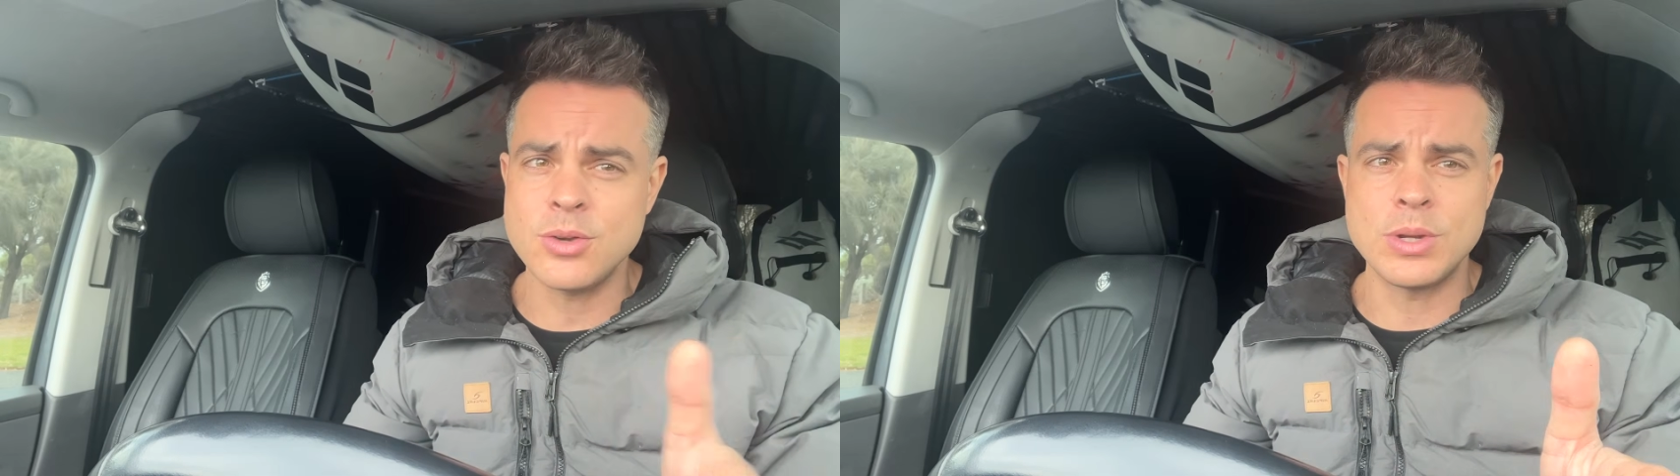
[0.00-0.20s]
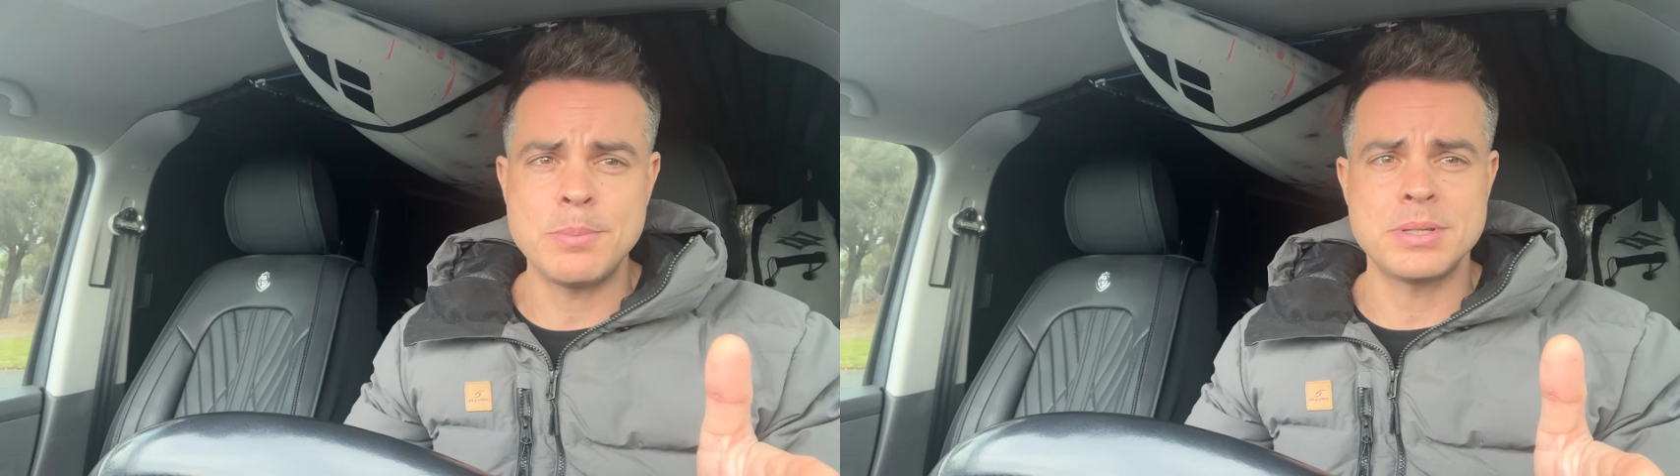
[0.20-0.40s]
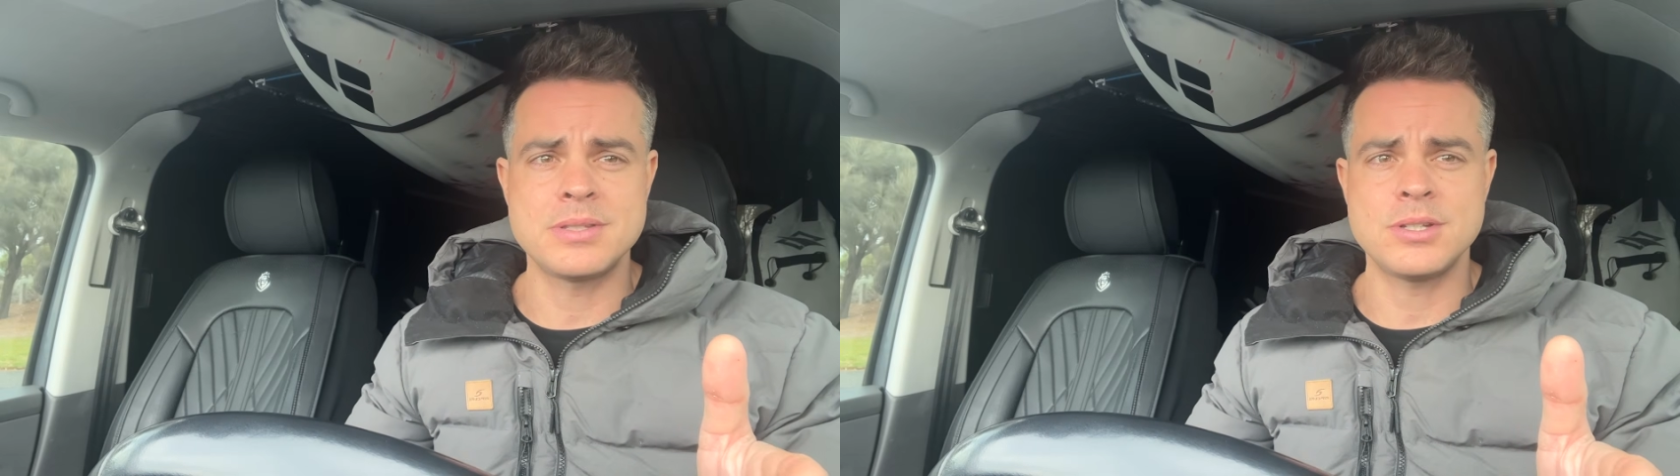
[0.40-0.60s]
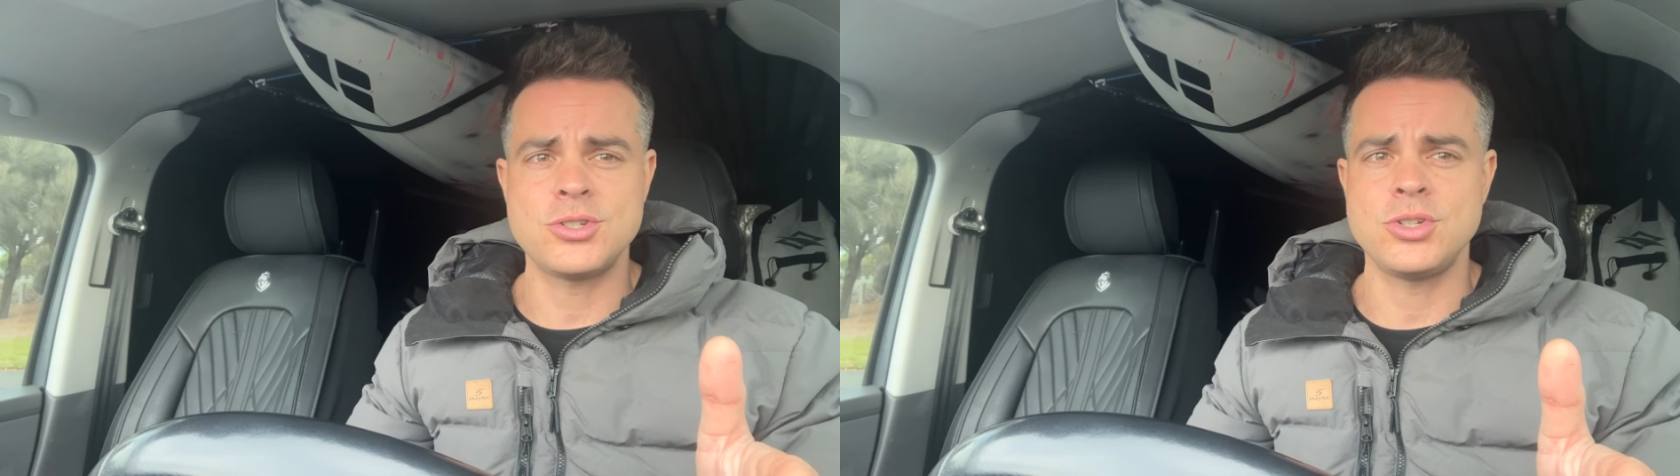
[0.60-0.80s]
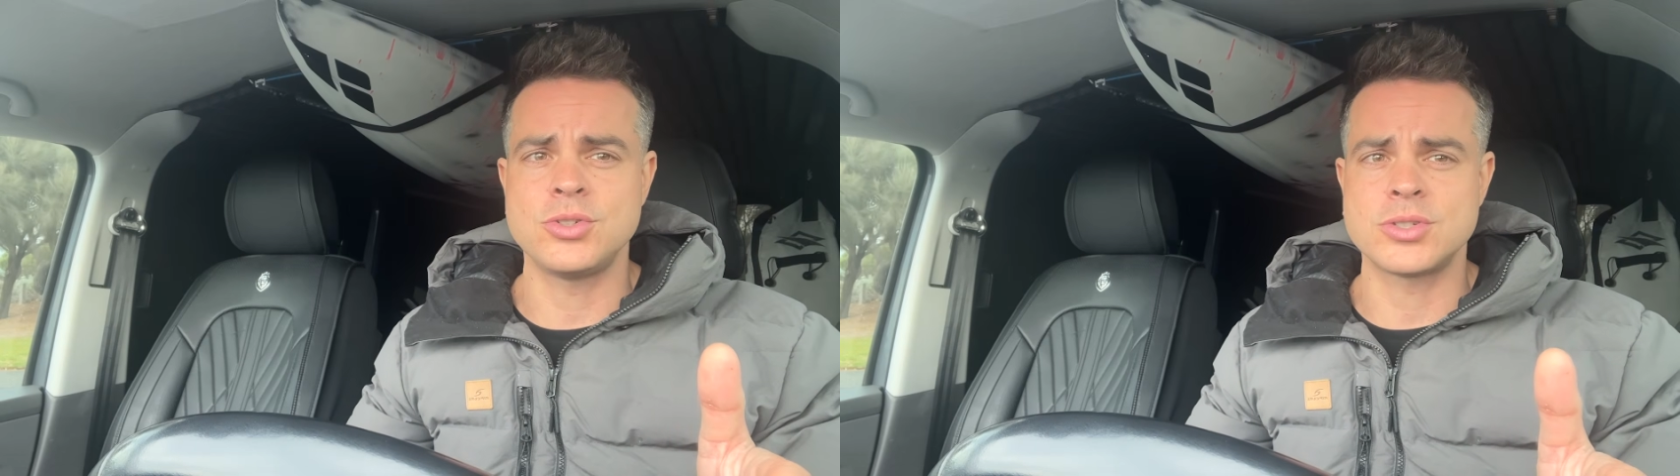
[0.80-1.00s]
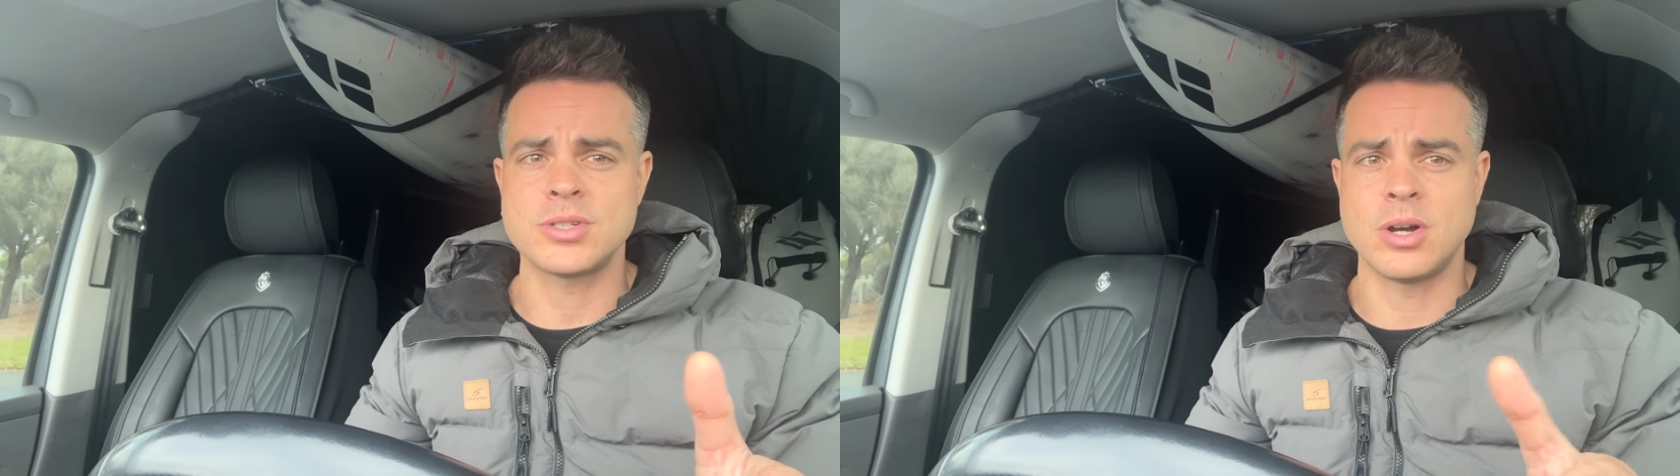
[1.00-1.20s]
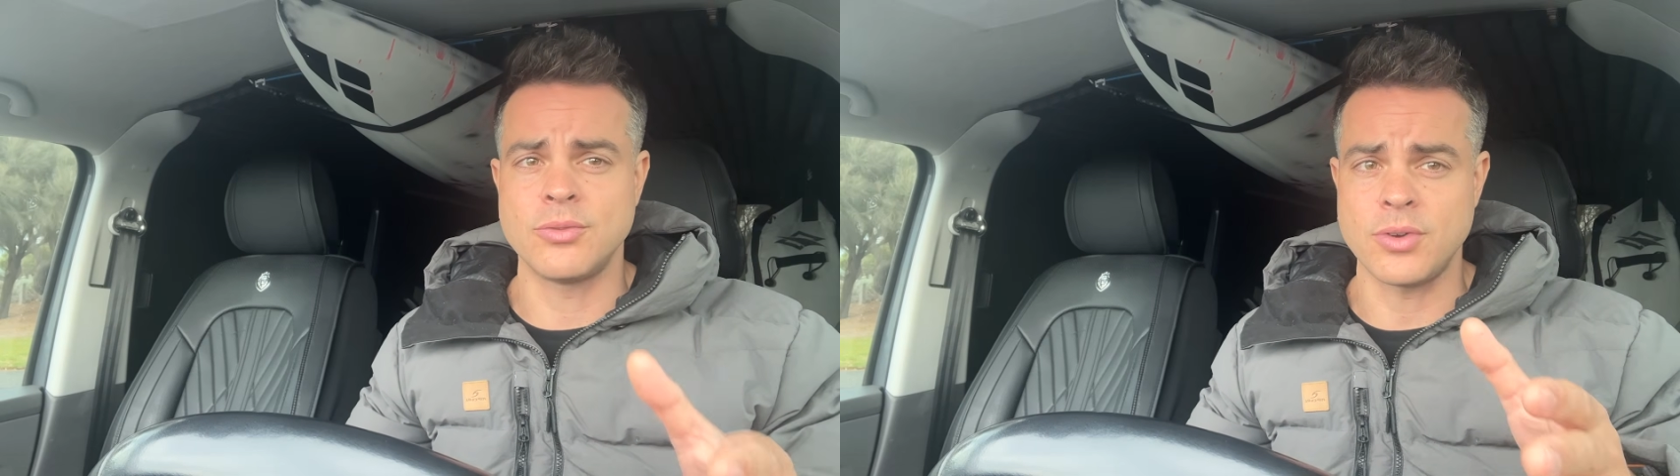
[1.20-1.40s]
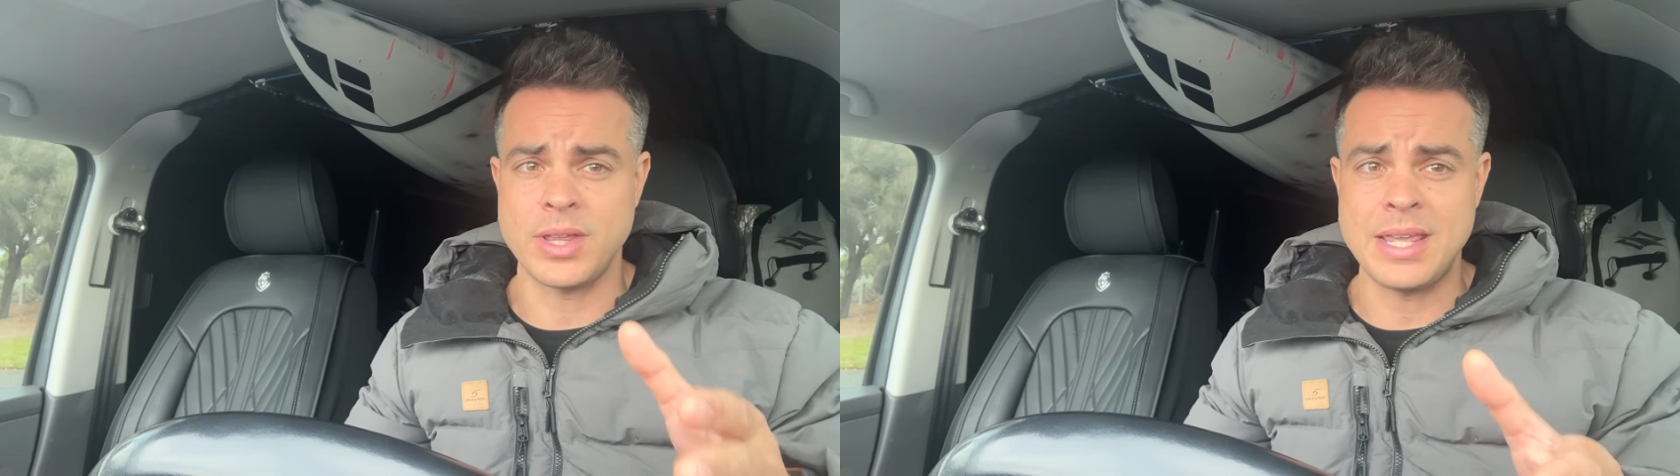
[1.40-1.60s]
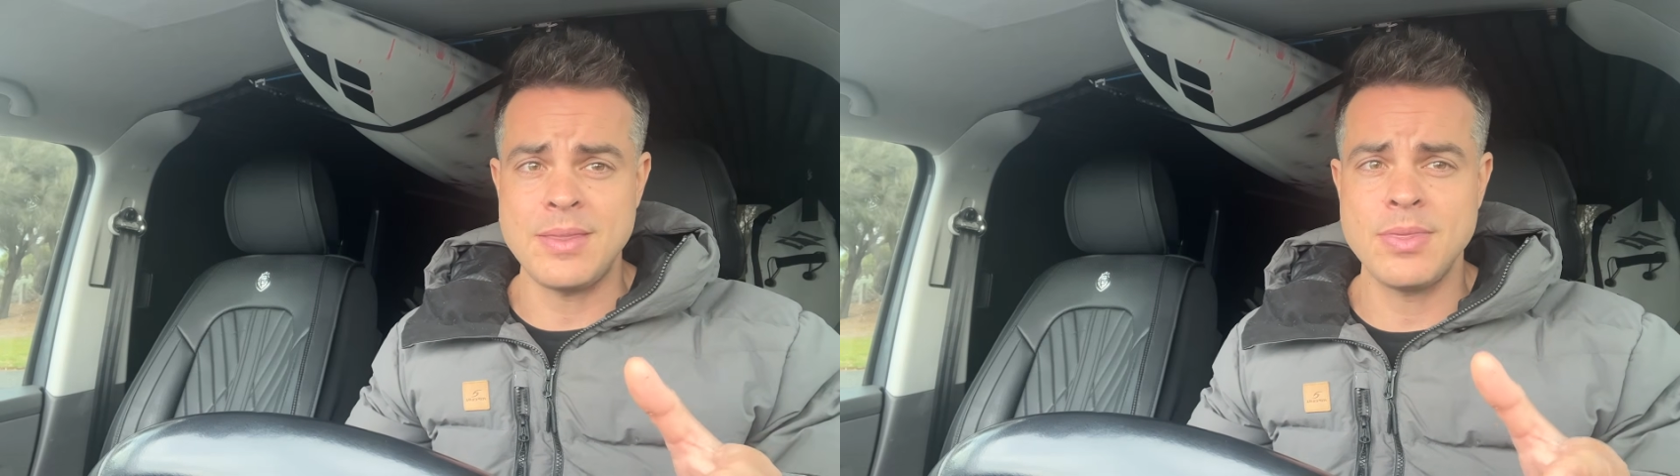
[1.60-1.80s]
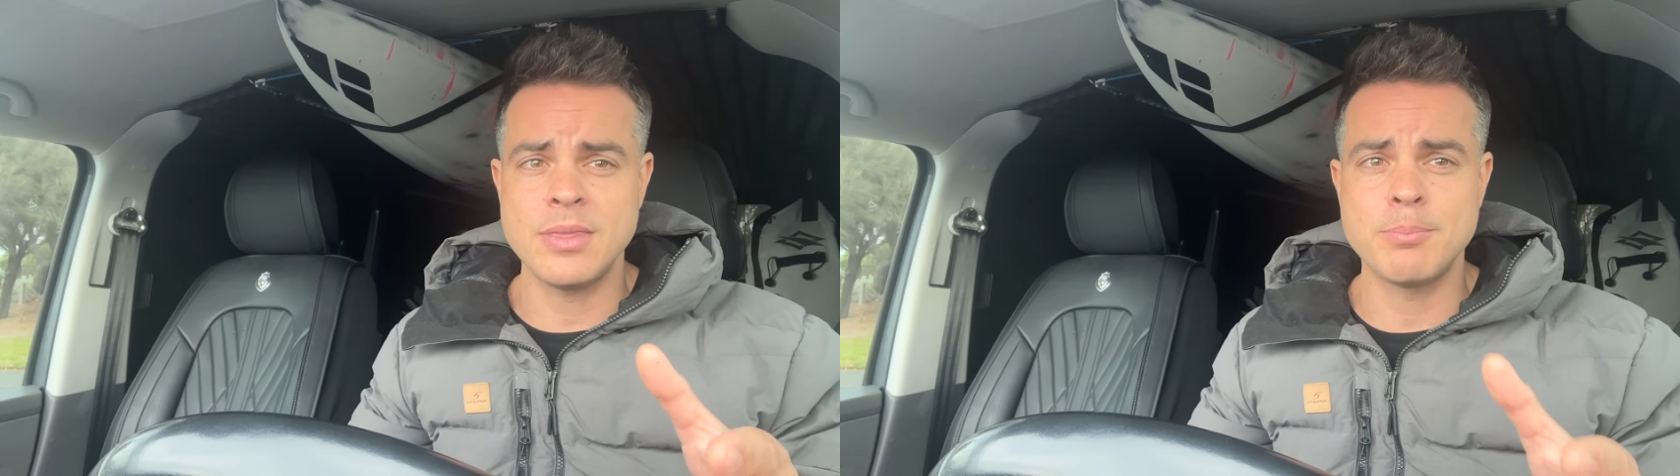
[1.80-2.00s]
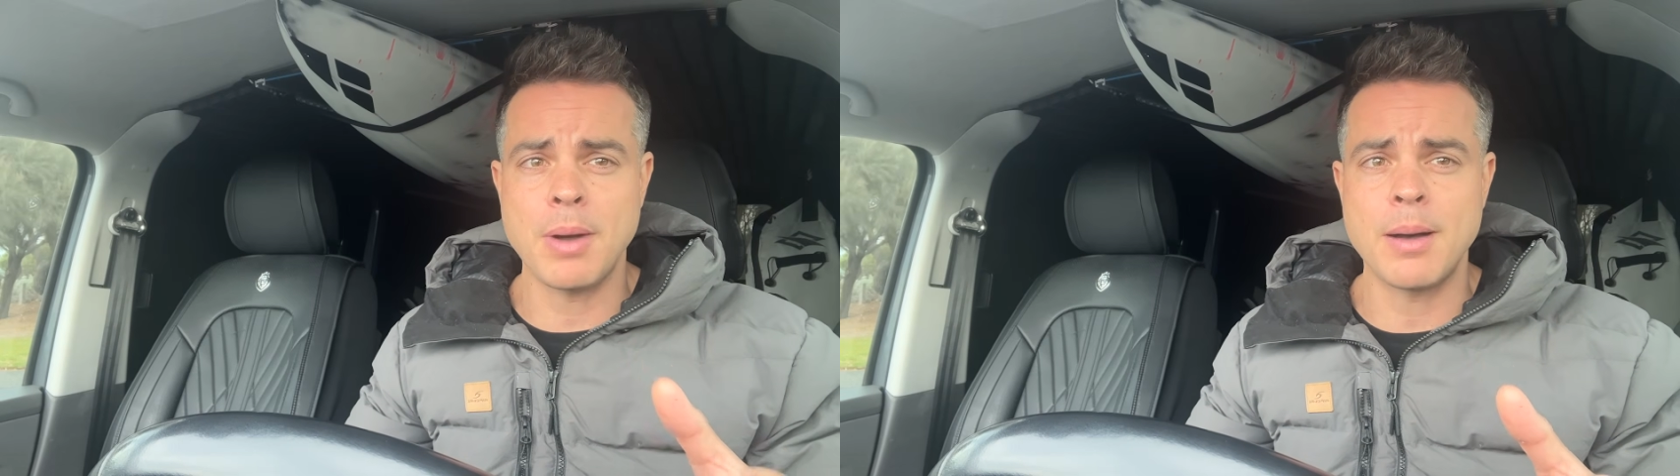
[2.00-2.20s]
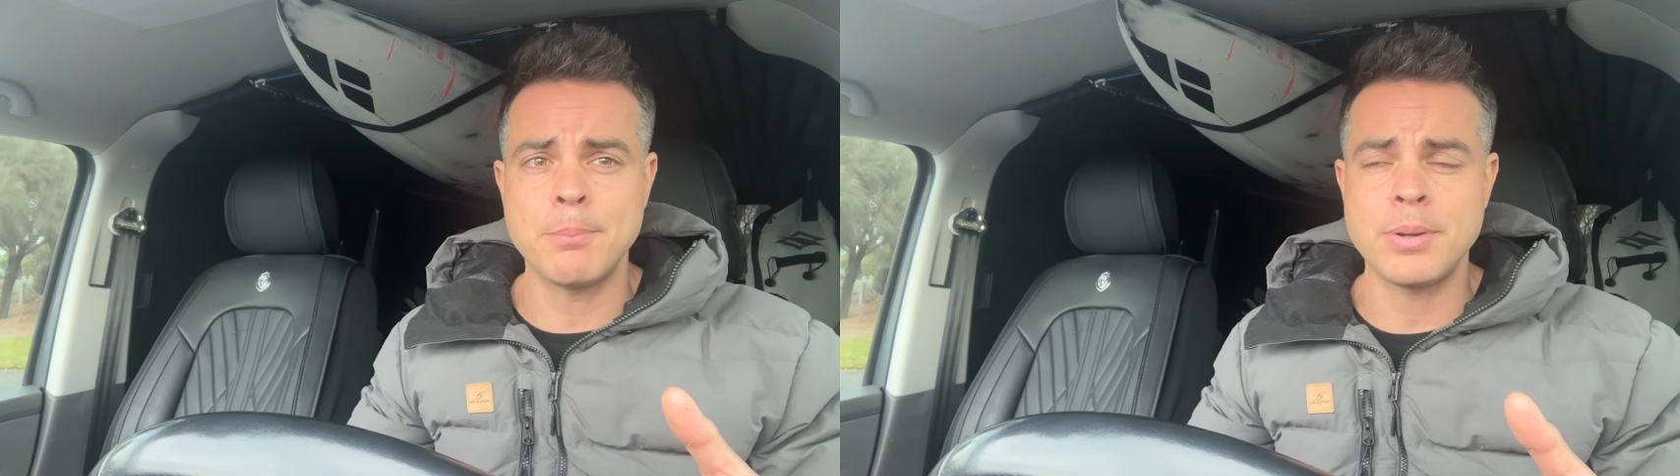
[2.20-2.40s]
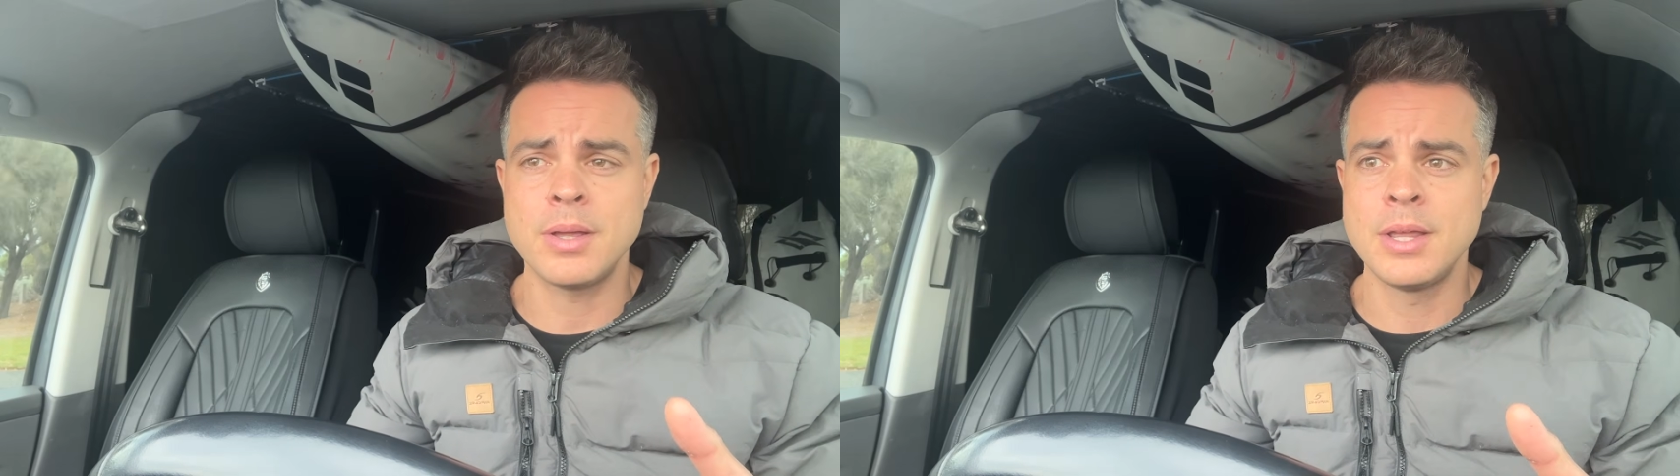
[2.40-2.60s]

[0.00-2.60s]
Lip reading: reposition yourself in the bump